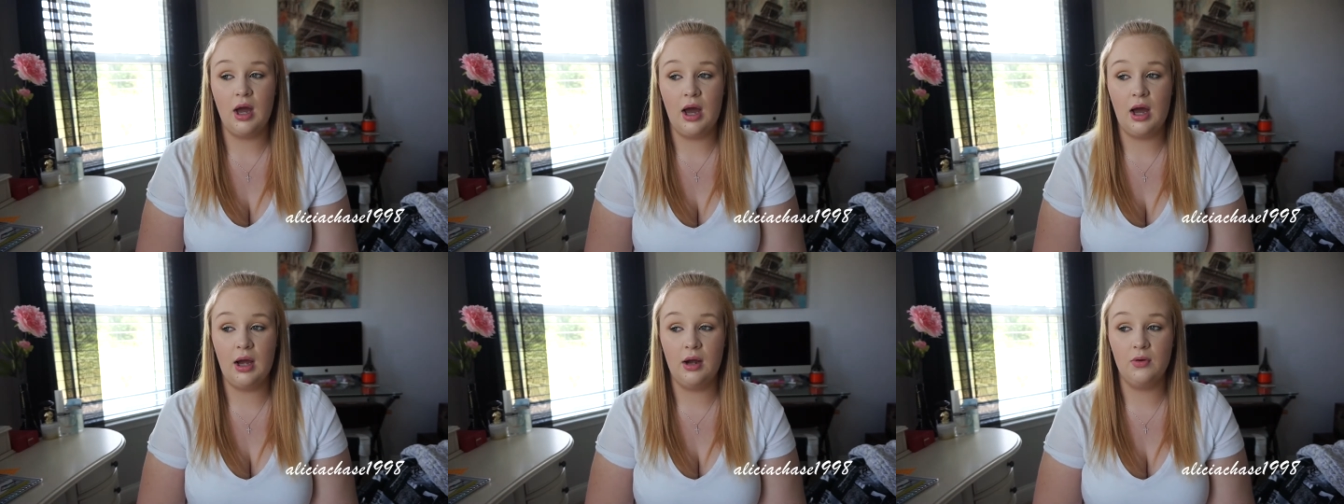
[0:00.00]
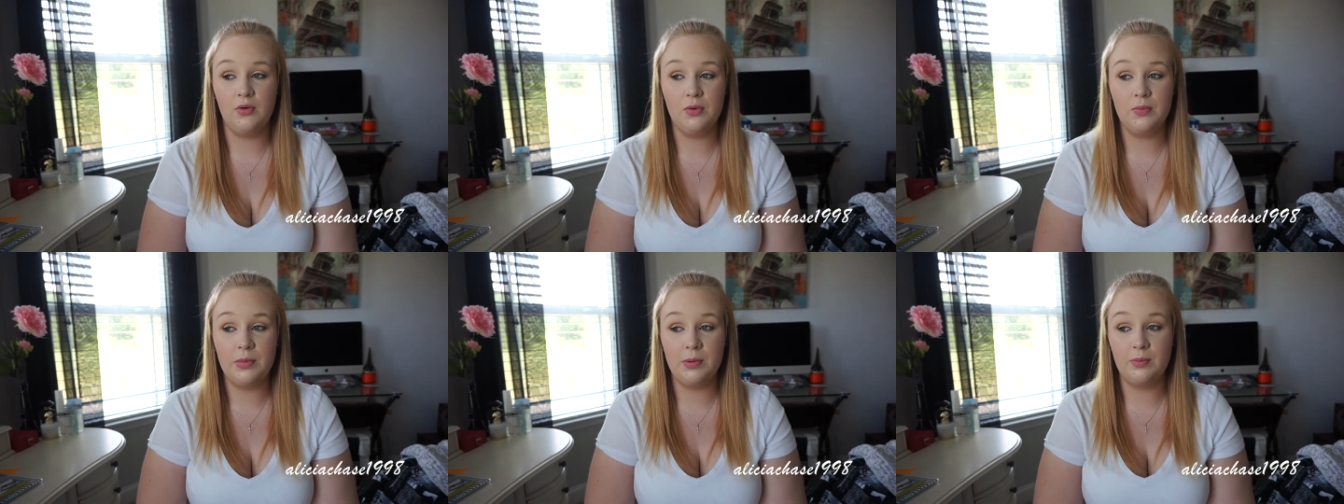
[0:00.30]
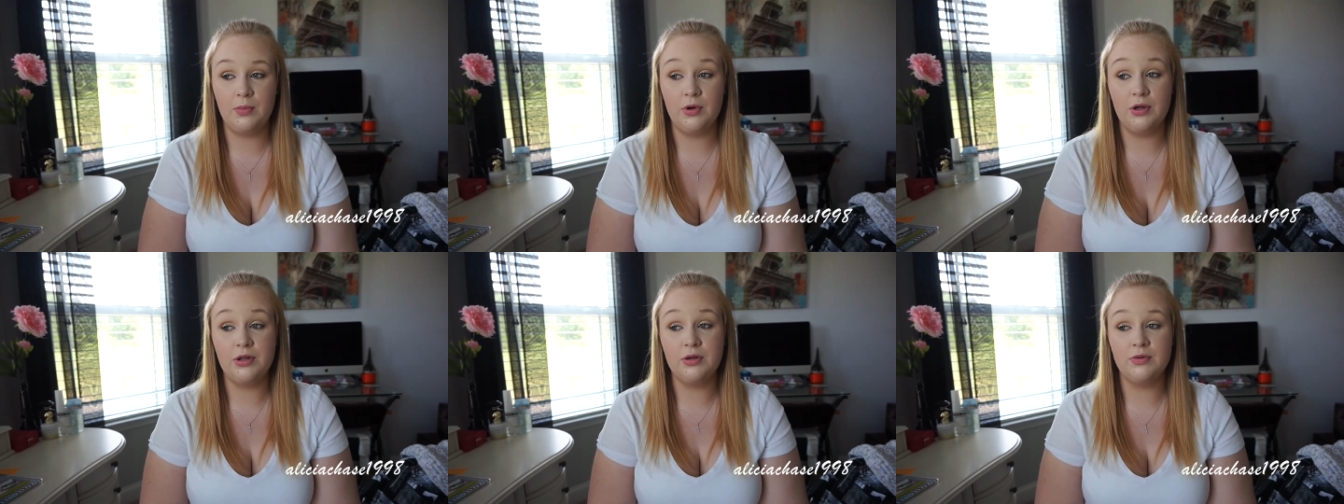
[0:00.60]
I
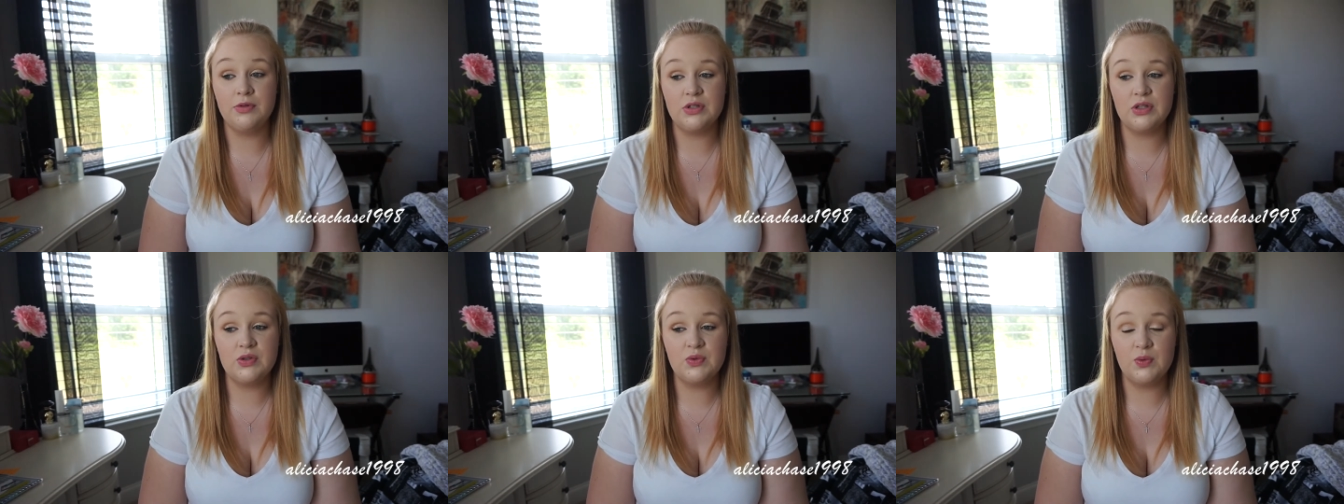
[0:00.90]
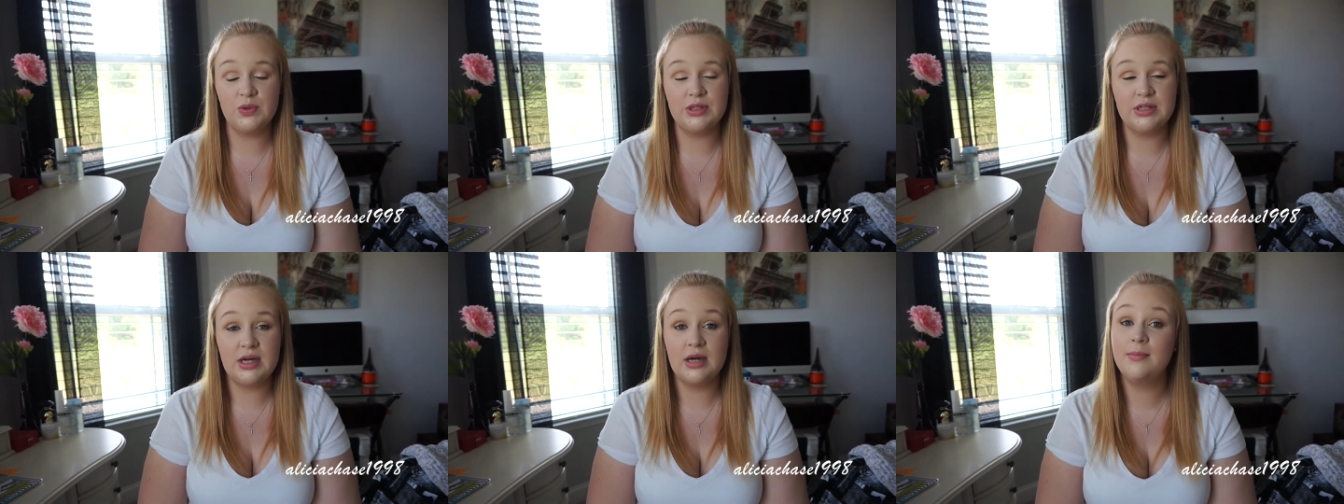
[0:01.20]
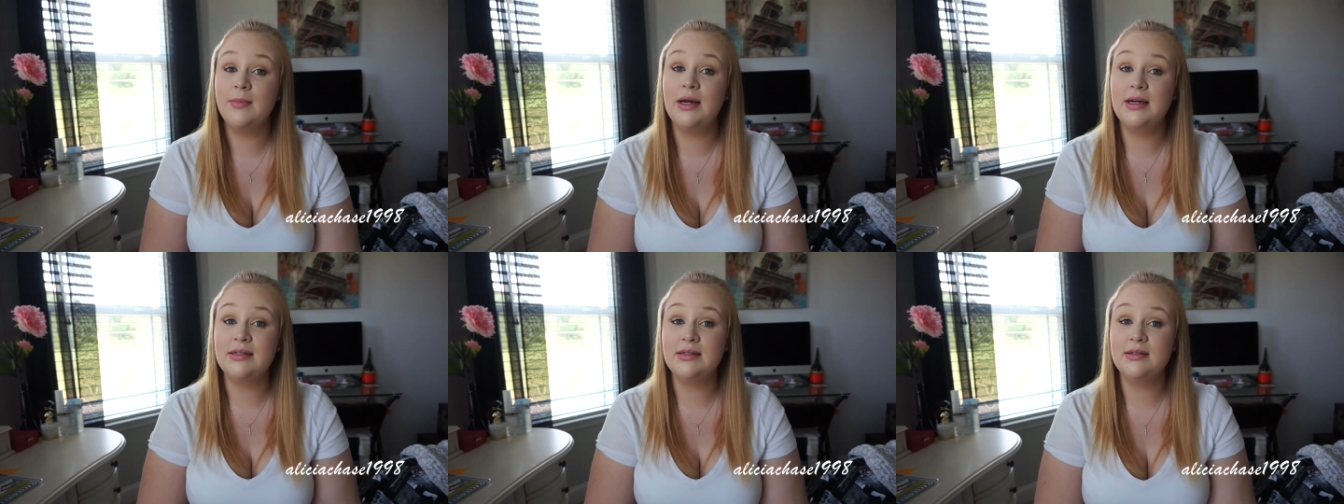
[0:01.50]
remember there was this one
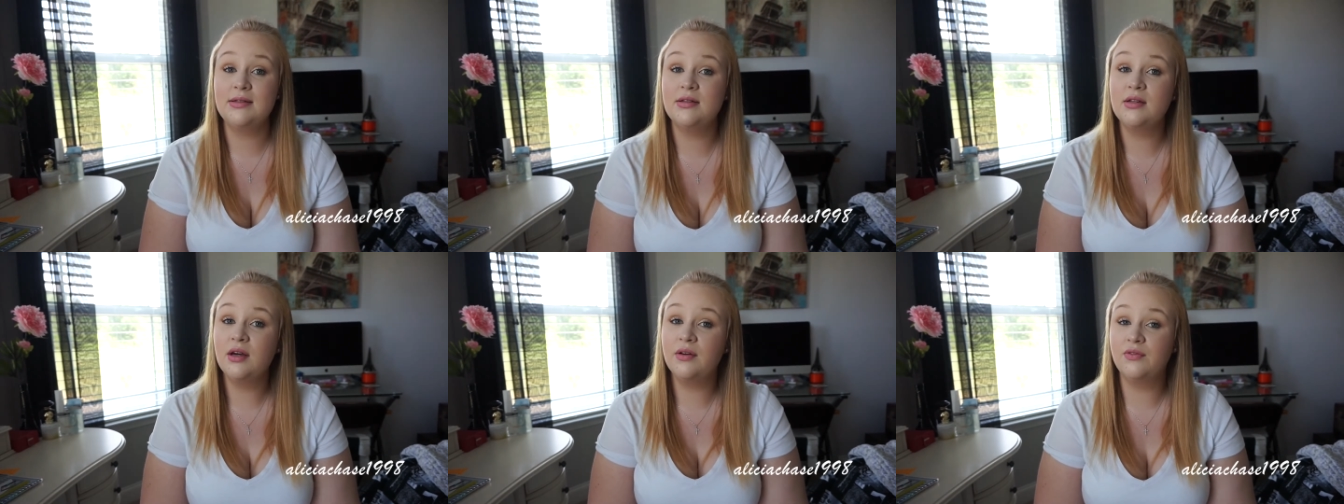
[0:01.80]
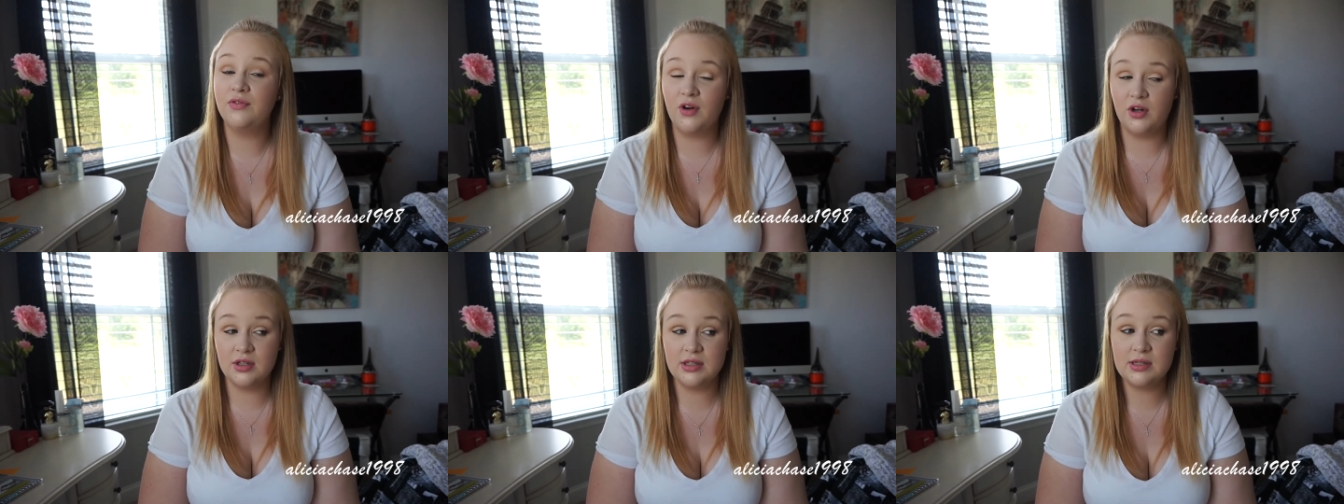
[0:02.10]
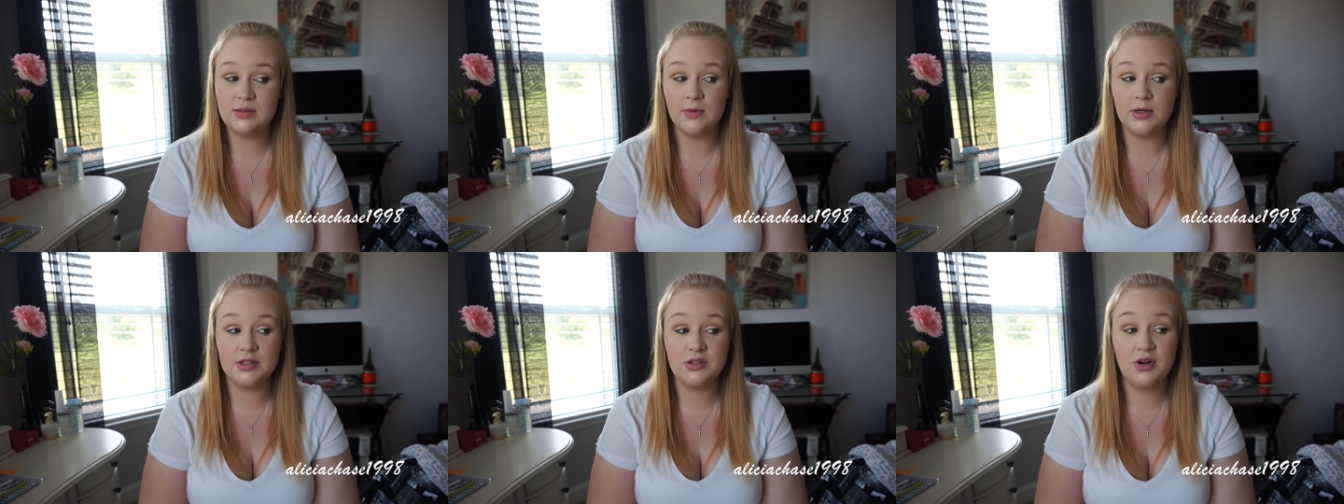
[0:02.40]
time in fall
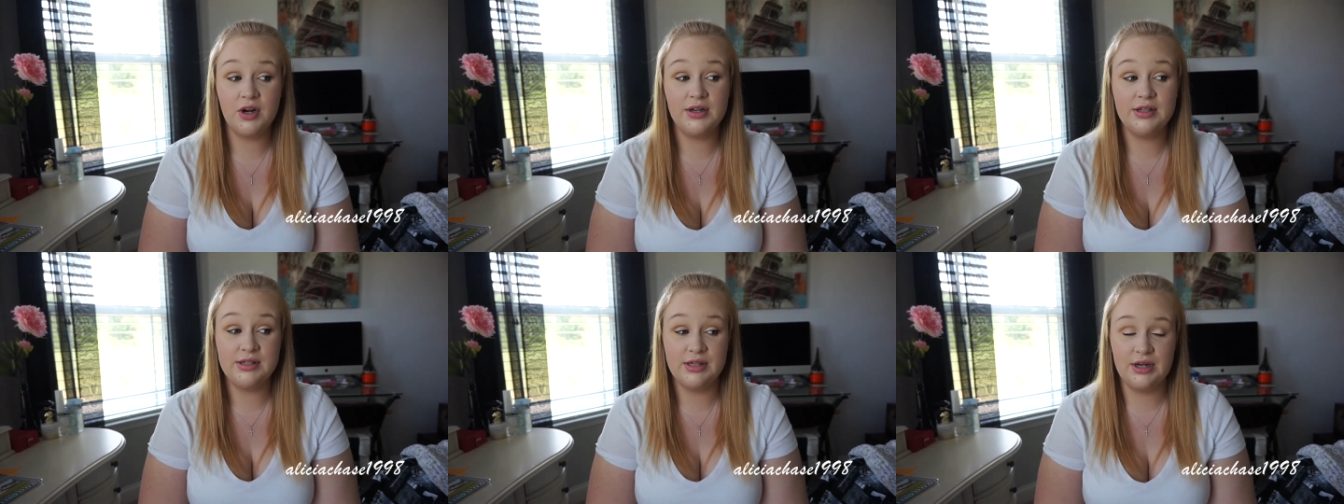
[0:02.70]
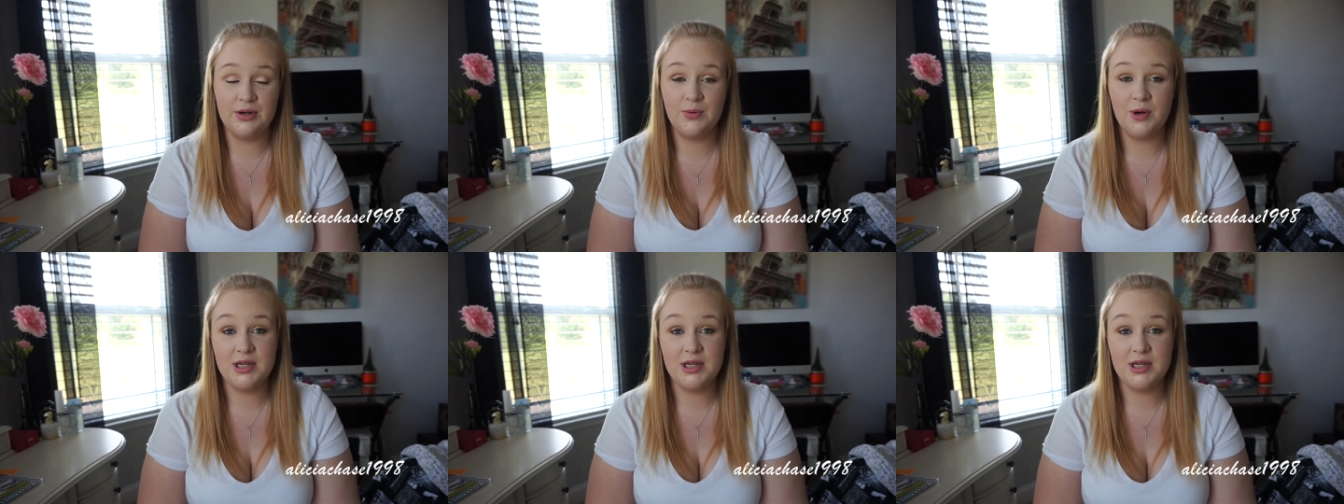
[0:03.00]
semester I didn't